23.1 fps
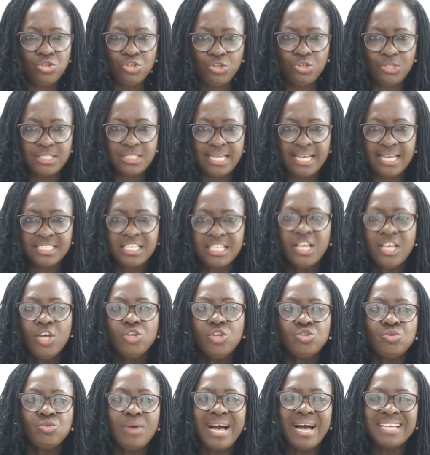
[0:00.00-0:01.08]
users
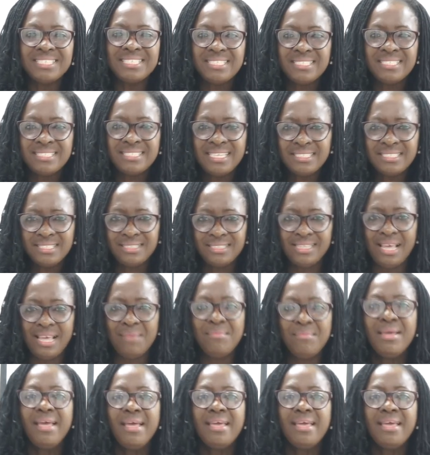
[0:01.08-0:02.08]
to assist them